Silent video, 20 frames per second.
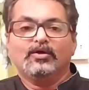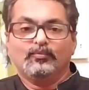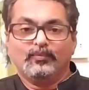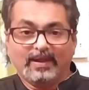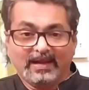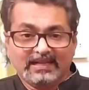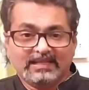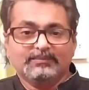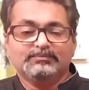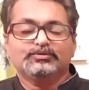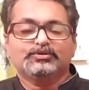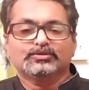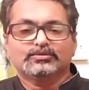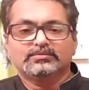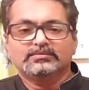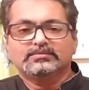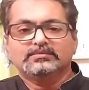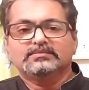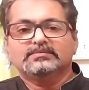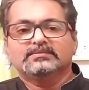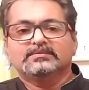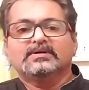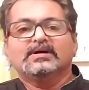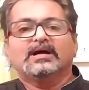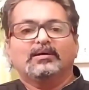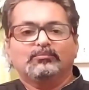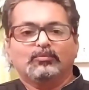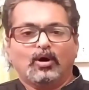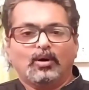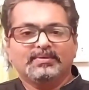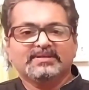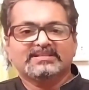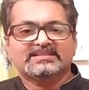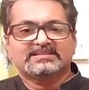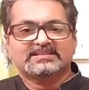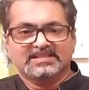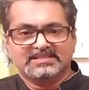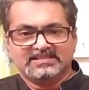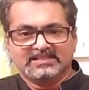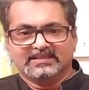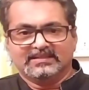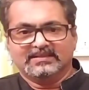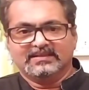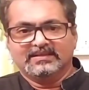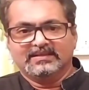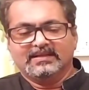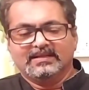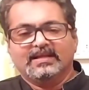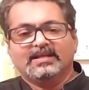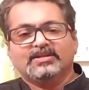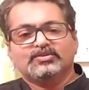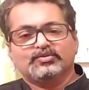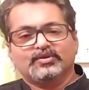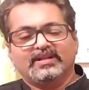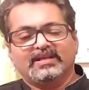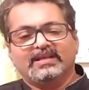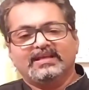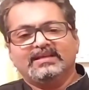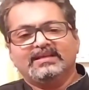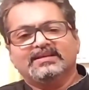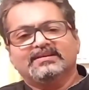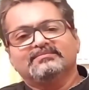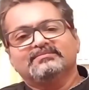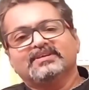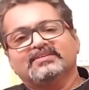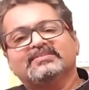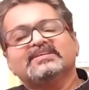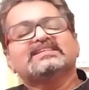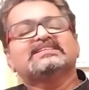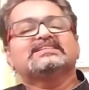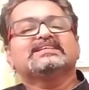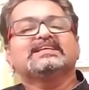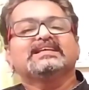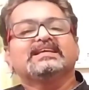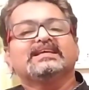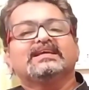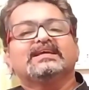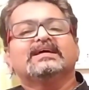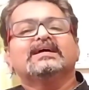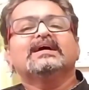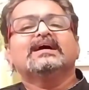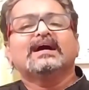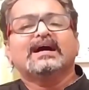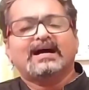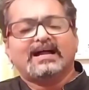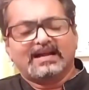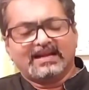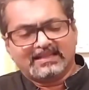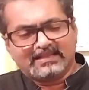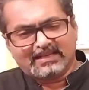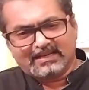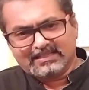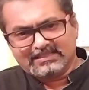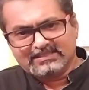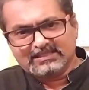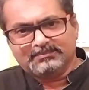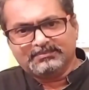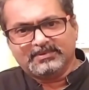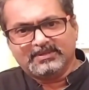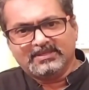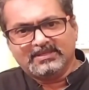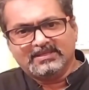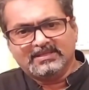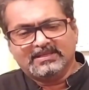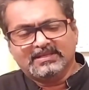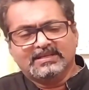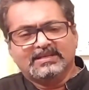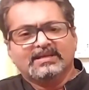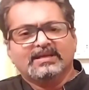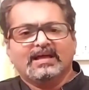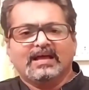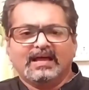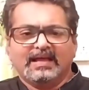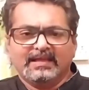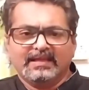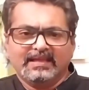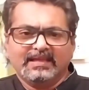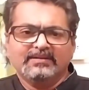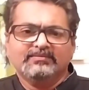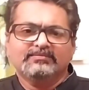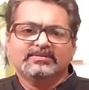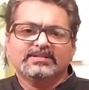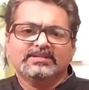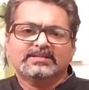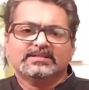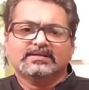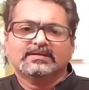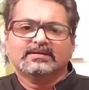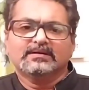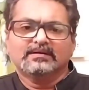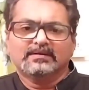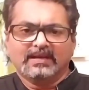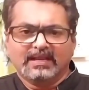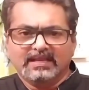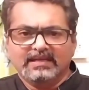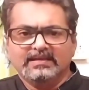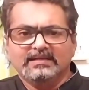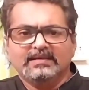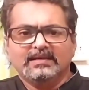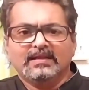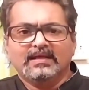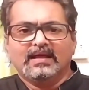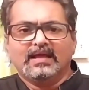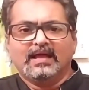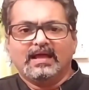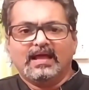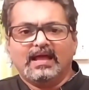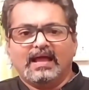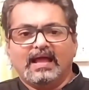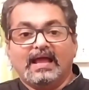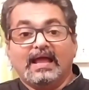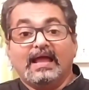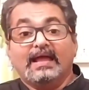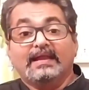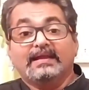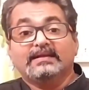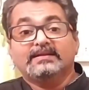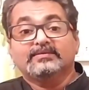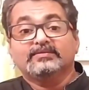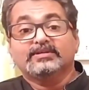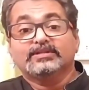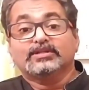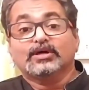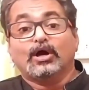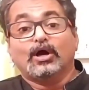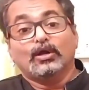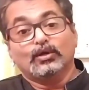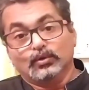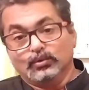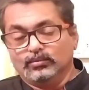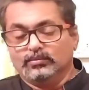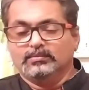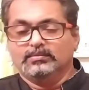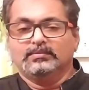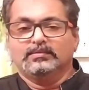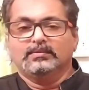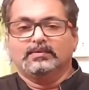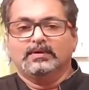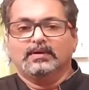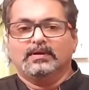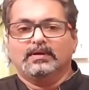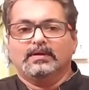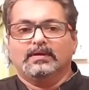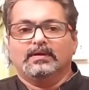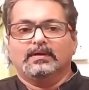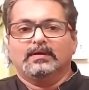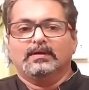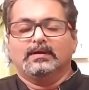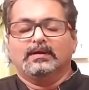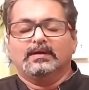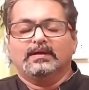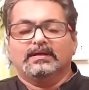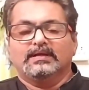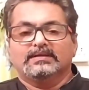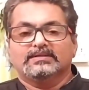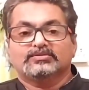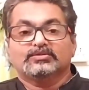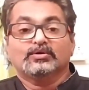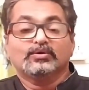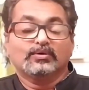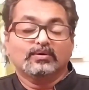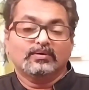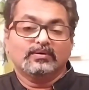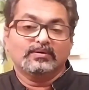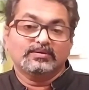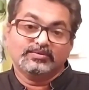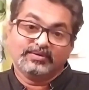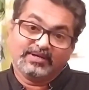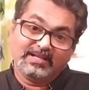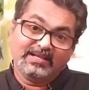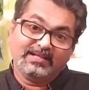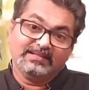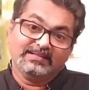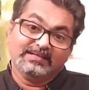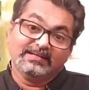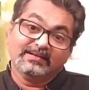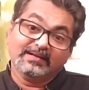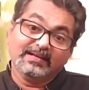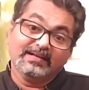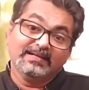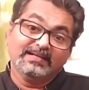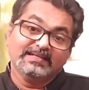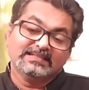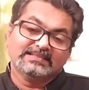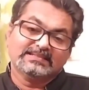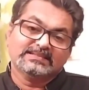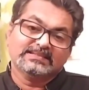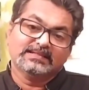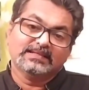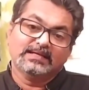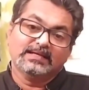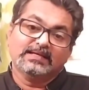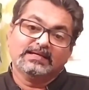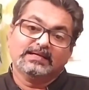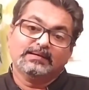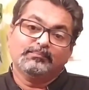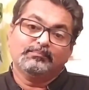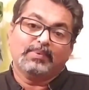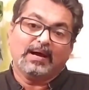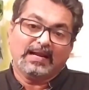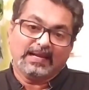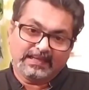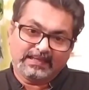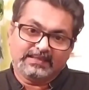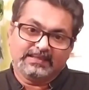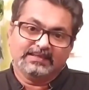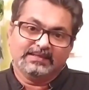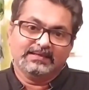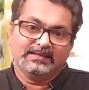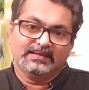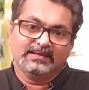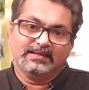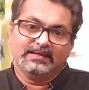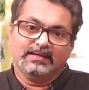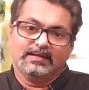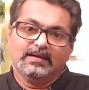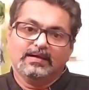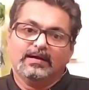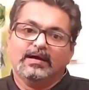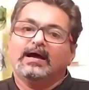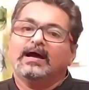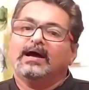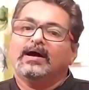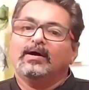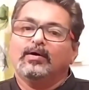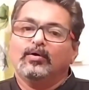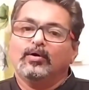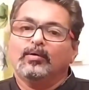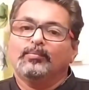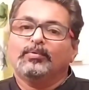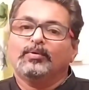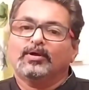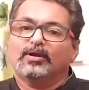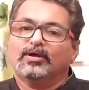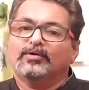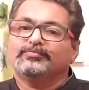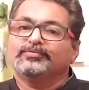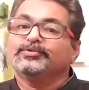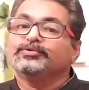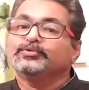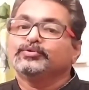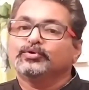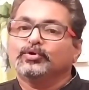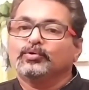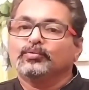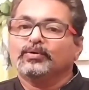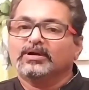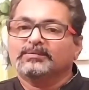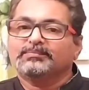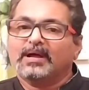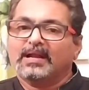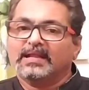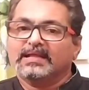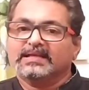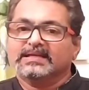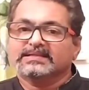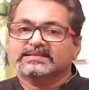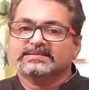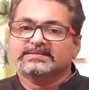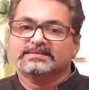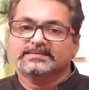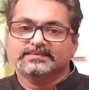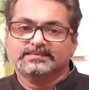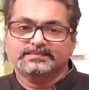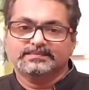Welcome to Bobby's Kitchen. Today we will see another recipe again with green and with aloo. So today the green is palak. Hope all of you know what palak is.